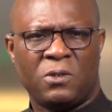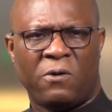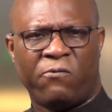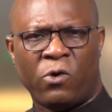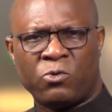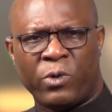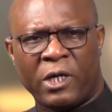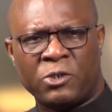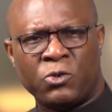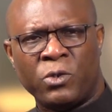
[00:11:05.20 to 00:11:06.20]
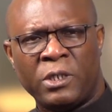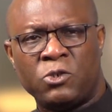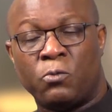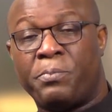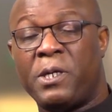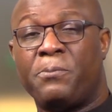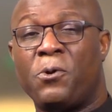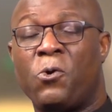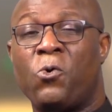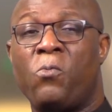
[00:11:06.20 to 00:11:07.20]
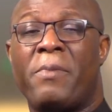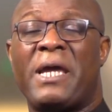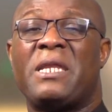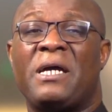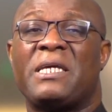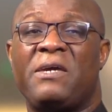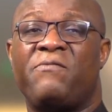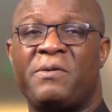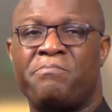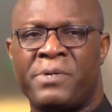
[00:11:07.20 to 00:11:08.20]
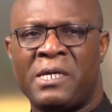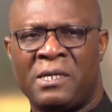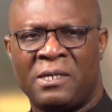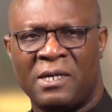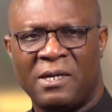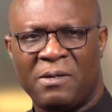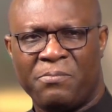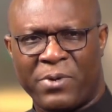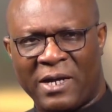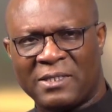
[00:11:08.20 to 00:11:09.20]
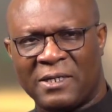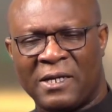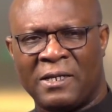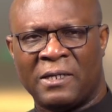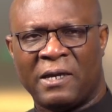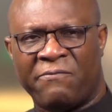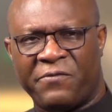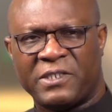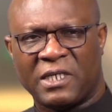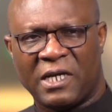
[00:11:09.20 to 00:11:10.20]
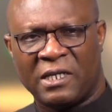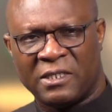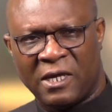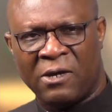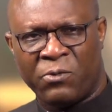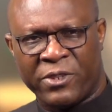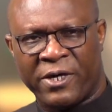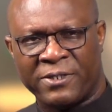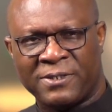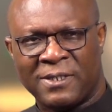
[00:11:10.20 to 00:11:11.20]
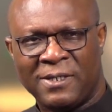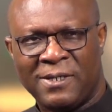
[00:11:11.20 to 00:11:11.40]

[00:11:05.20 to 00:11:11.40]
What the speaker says: of what we are doing to people who might not even be practically and physically there with us,